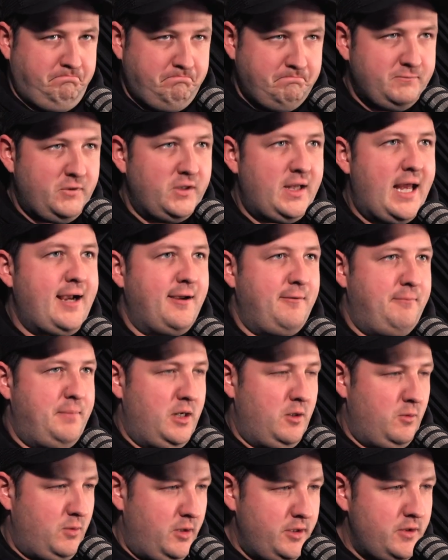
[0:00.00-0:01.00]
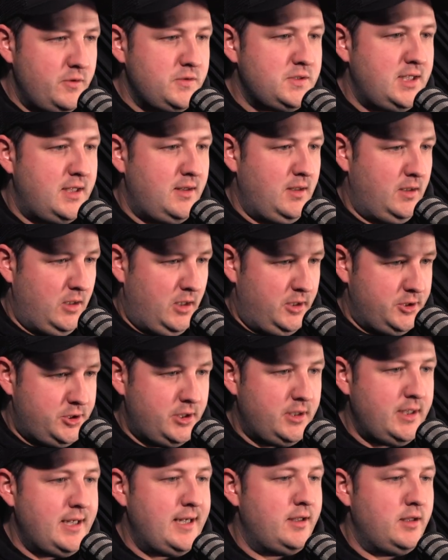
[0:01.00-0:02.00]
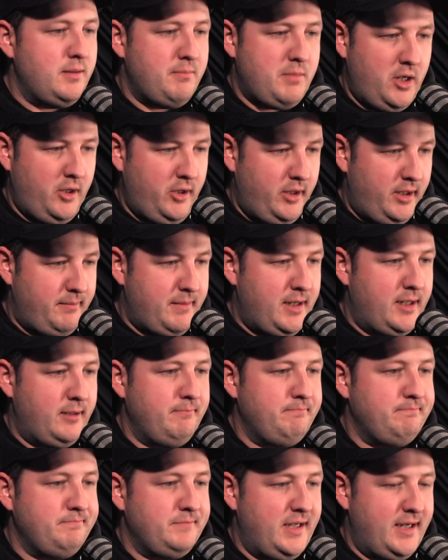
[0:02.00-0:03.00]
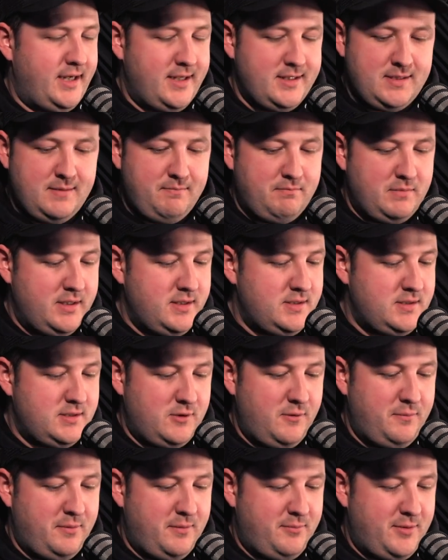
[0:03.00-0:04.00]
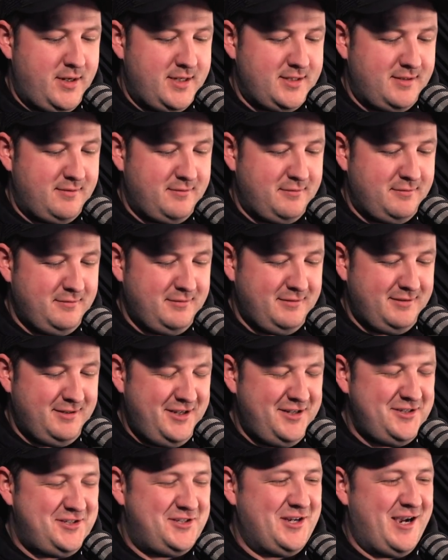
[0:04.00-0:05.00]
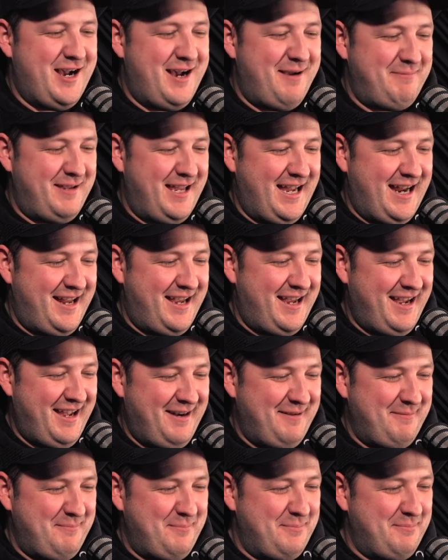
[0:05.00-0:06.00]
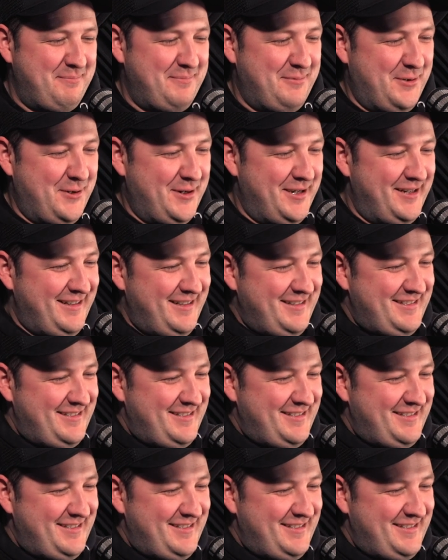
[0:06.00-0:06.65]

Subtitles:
for lack of a better word, you see the culture in the marketing, man. Like it's super impressive. Good job, Kenny. Boy,